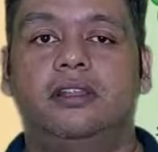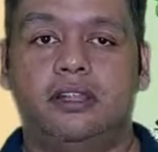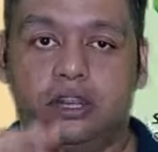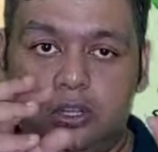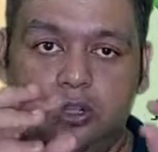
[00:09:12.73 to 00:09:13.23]

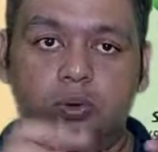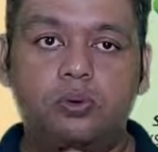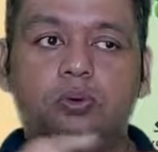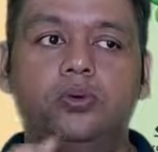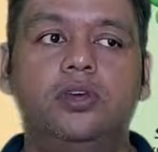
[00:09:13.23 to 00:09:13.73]
the
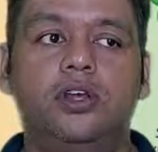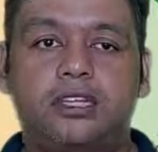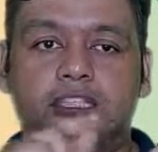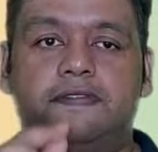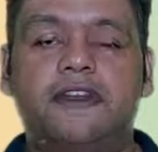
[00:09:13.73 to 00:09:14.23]
two
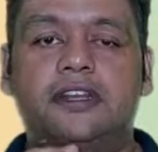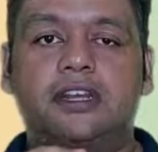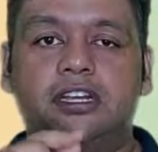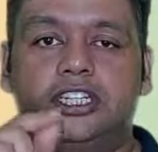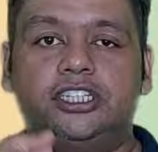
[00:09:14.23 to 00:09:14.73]

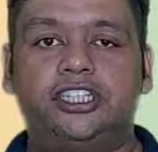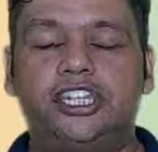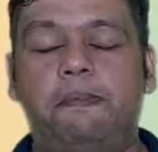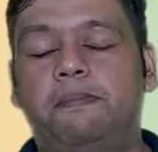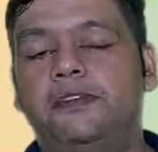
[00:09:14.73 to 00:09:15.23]
spherical
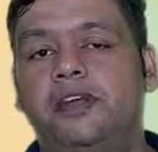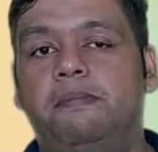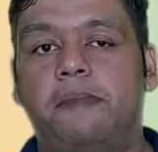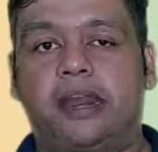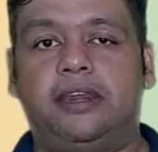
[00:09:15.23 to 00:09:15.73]
shaped
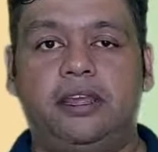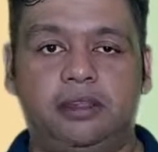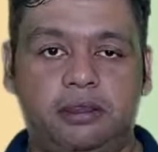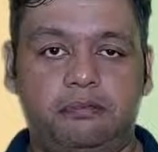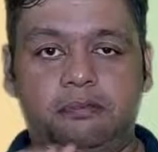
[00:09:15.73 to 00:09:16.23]

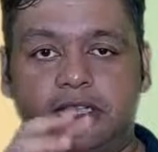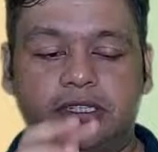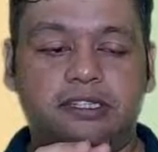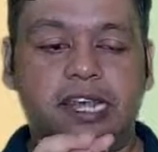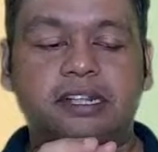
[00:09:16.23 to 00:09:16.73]
bacteria
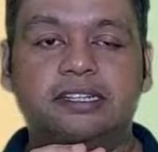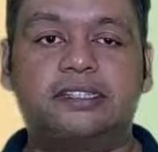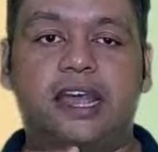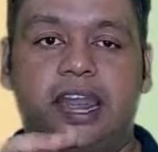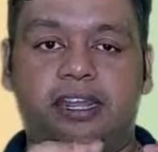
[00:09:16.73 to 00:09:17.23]
means
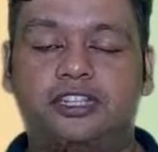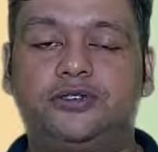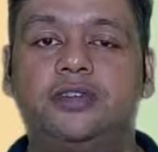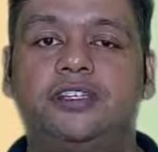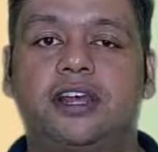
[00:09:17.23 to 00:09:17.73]
cells attached
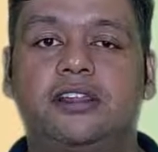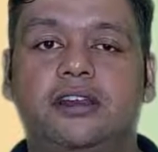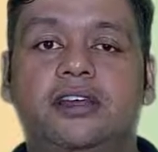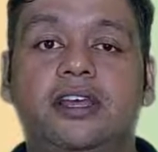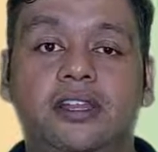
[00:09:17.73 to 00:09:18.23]
to each other.